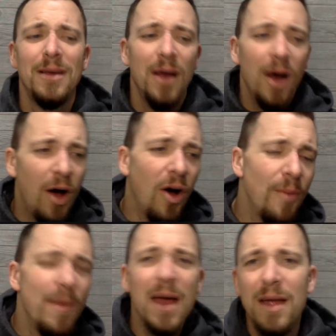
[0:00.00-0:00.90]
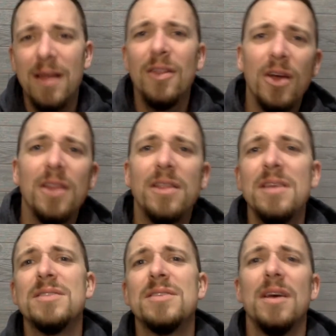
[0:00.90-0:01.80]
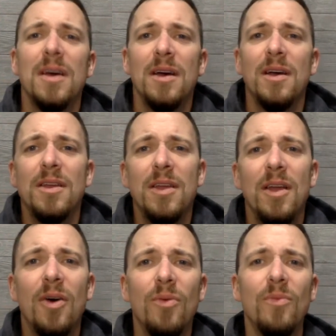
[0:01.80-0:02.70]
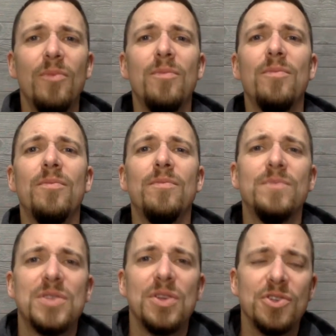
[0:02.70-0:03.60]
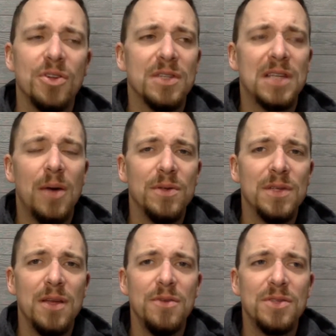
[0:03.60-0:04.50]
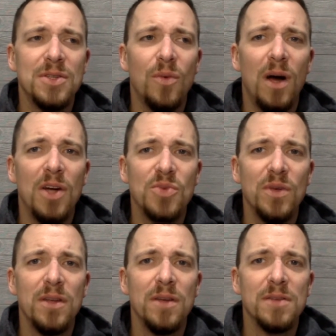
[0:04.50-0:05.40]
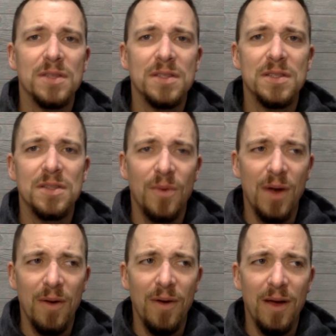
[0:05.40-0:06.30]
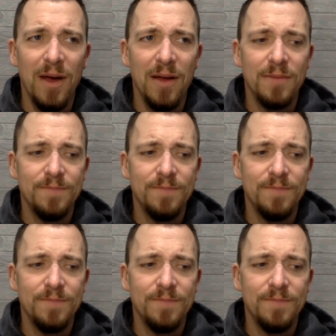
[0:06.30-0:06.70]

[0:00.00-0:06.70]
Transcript: Oh man, look at these, you know, surgical towels I use to wash windows because it's the right way.